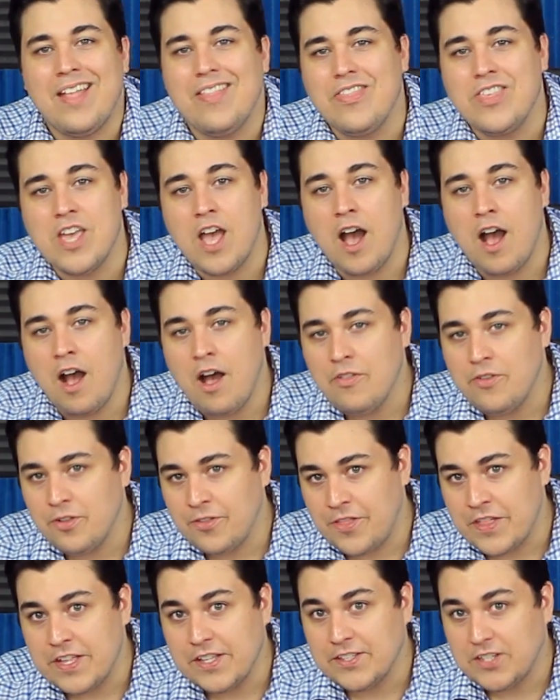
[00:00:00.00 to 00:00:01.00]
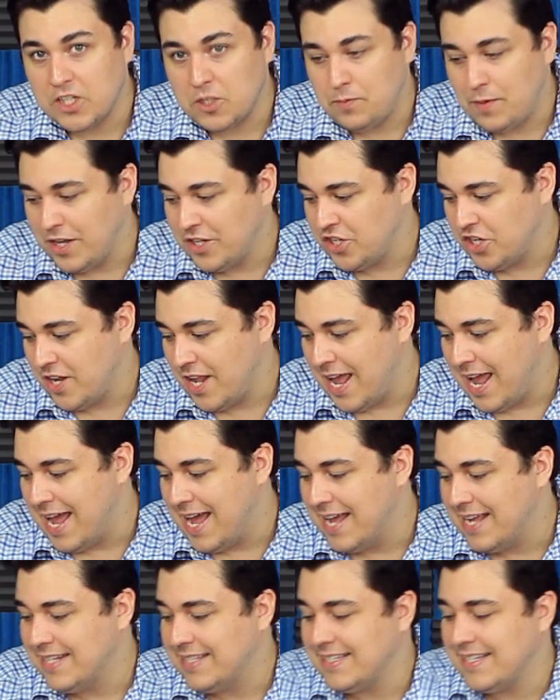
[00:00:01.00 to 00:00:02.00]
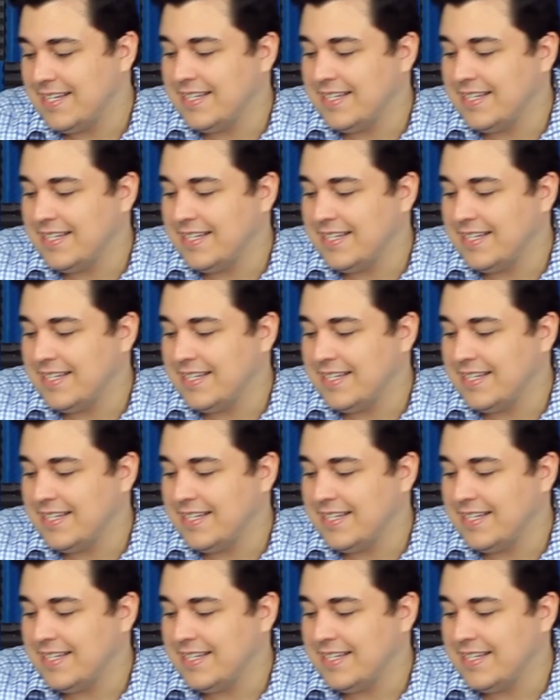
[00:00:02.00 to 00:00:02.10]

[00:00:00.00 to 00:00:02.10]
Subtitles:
The other thing this expansion adds